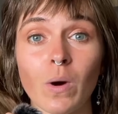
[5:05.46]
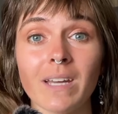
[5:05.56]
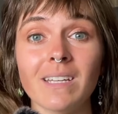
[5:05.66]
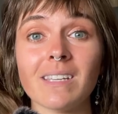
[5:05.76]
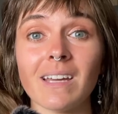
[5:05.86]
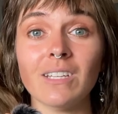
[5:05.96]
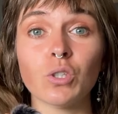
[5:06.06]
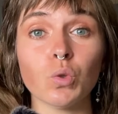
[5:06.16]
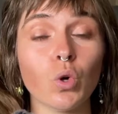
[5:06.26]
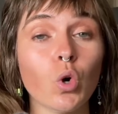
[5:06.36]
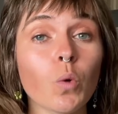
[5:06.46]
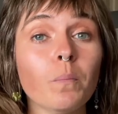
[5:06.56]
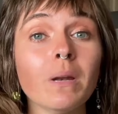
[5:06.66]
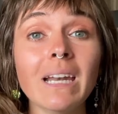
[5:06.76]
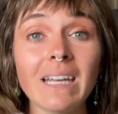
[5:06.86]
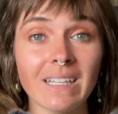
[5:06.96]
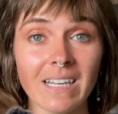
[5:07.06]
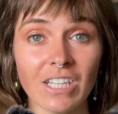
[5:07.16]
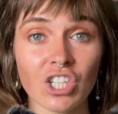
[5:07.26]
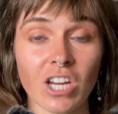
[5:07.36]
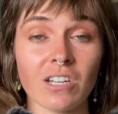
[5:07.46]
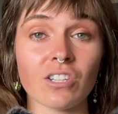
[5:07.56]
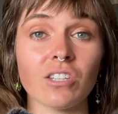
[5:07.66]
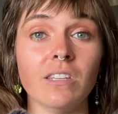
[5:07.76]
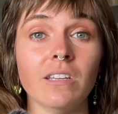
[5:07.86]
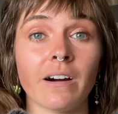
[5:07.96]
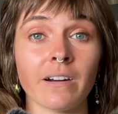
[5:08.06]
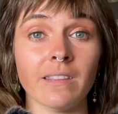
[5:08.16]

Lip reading: I decided to completely change the art